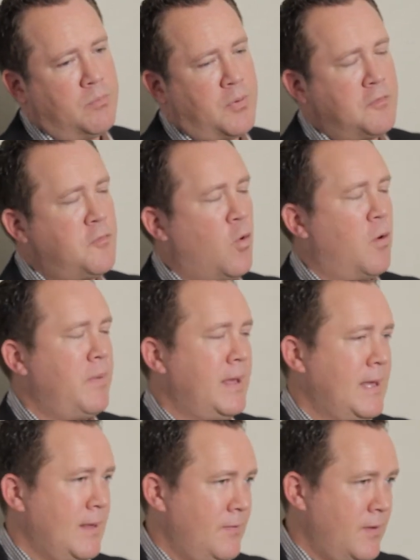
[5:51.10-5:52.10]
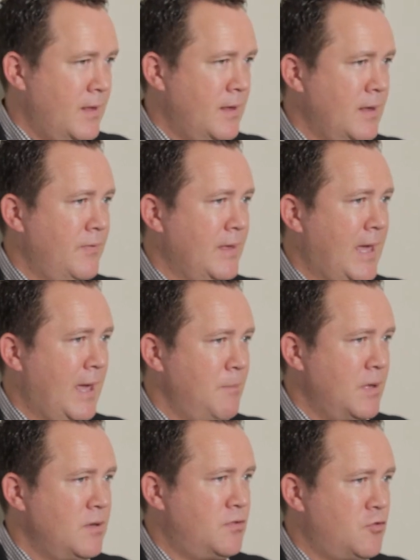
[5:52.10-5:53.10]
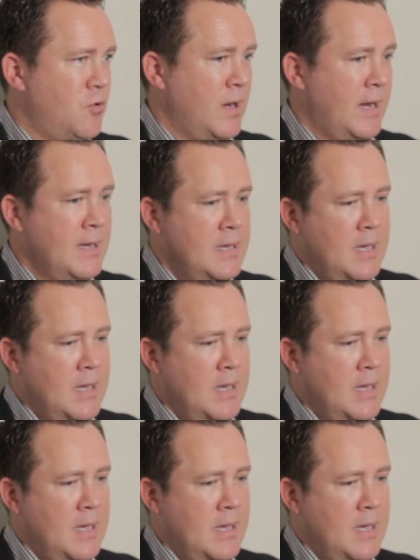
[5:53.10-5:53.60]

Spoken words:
performing in the game industry.